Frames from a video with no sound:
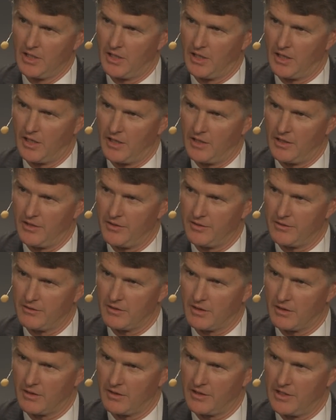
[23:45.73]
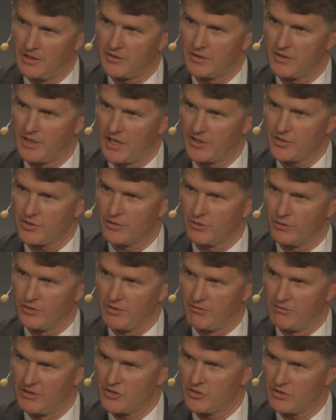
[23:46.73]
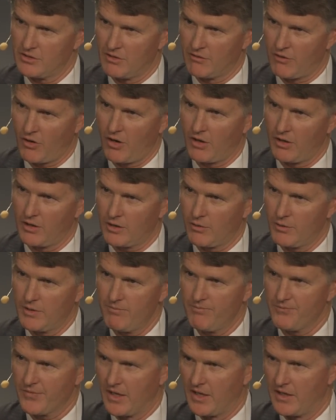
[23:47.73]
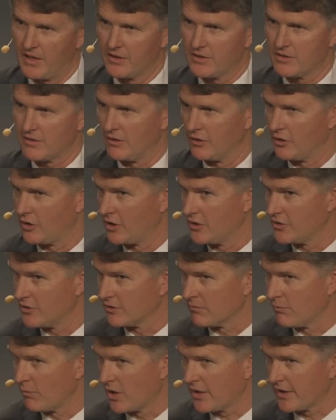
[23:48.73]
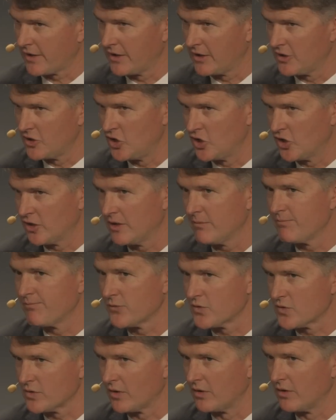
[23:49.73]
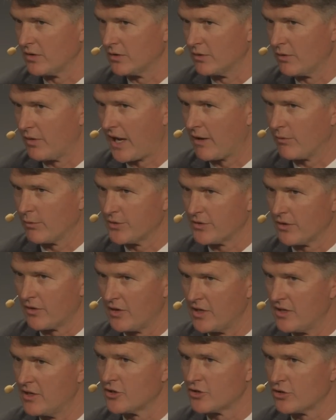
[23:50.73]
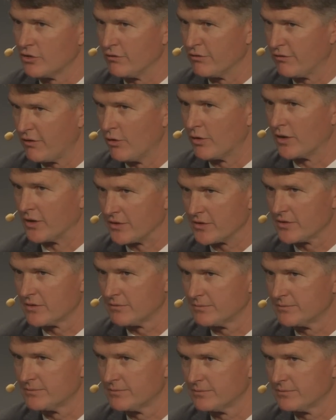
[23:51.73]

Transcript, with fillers: uh, uh, international division of Harlequin, and it's the largest market in Europe, so that was our initial focus.